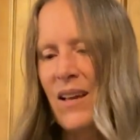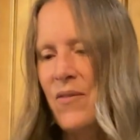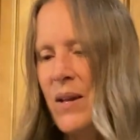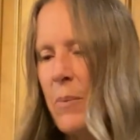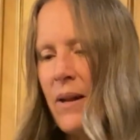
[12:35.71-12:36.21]
If
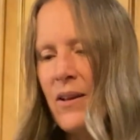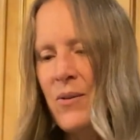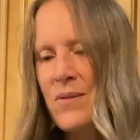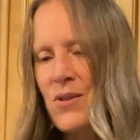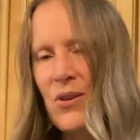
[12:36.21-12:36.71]
anybody
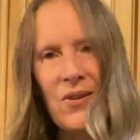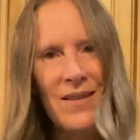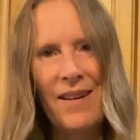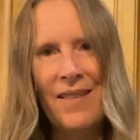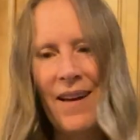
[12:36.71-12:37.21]
else cooks
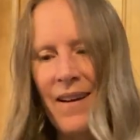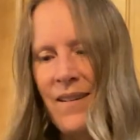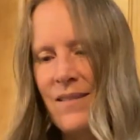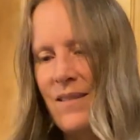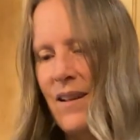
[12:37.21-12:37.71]
like
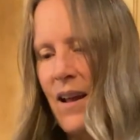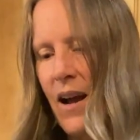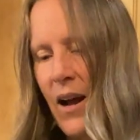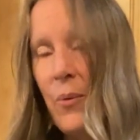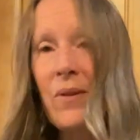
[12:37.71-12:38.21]
that,
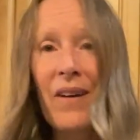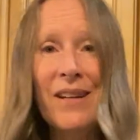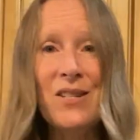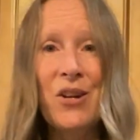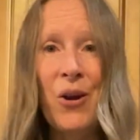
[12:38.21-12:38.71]
I would
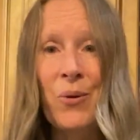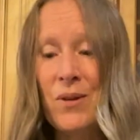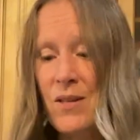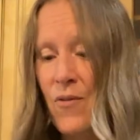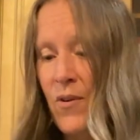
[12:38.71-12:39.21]
like to know,
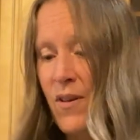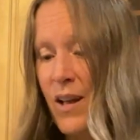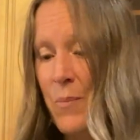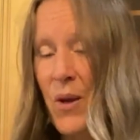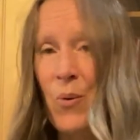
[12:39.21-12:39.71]
because I feel like
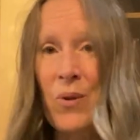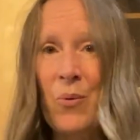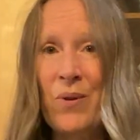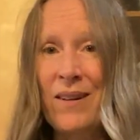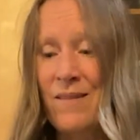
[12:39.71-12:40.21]
I'm the only
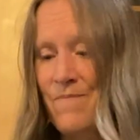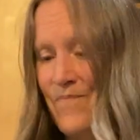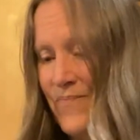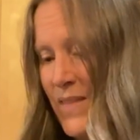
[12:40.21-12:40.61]
one.